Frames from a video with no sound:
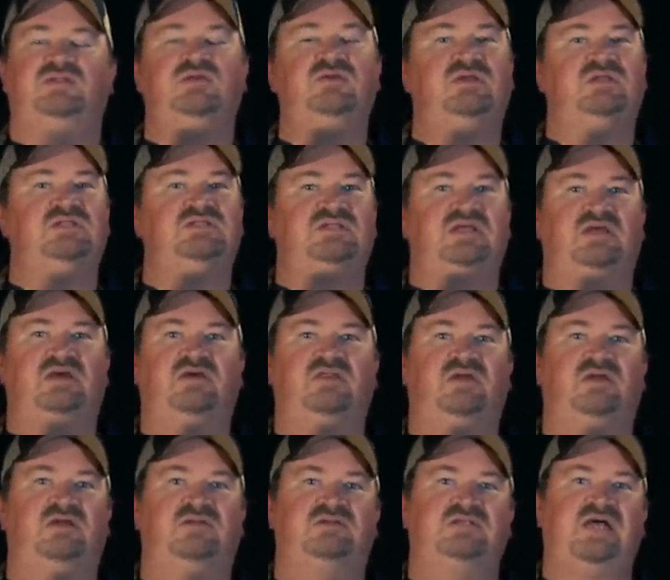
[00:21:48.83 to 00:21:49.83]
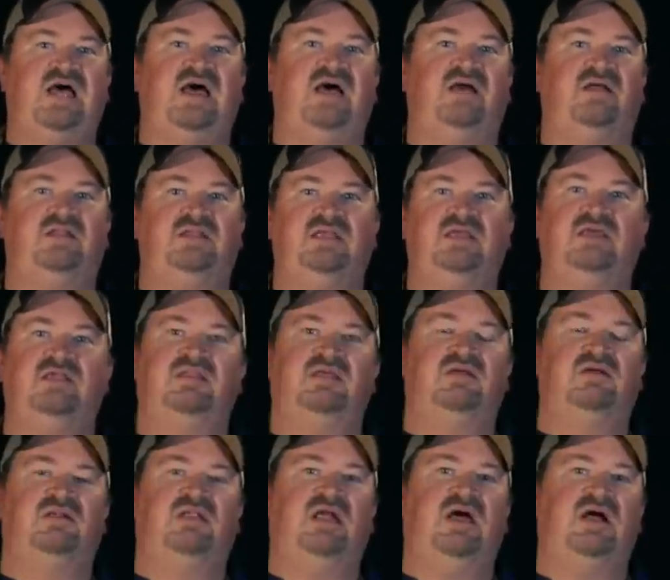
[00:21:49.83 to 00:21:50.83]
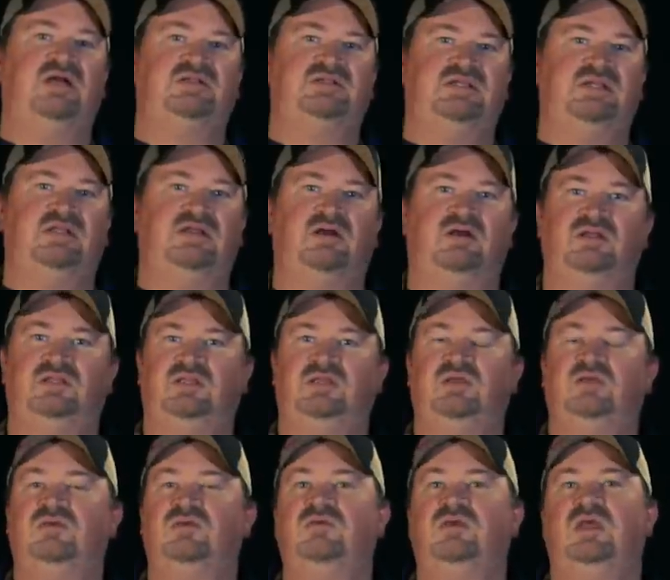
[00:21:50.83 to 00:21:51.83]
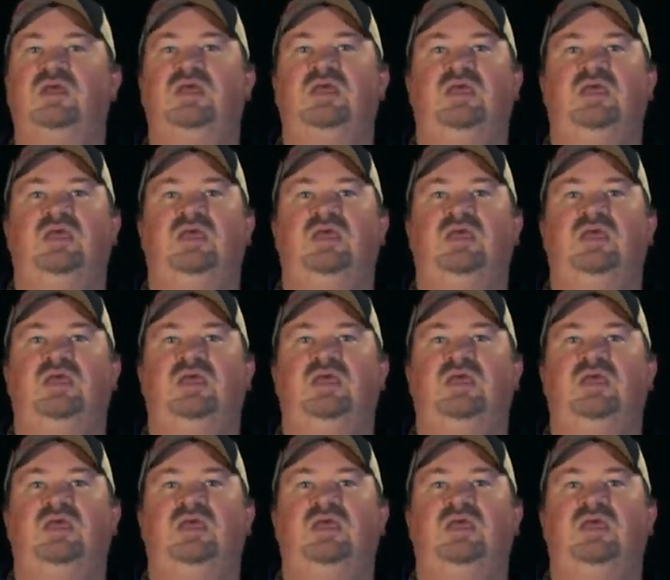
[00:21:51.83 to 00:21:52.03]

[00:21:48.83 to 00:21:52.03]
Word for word: you can tell they're dialed in, they're locked in on you,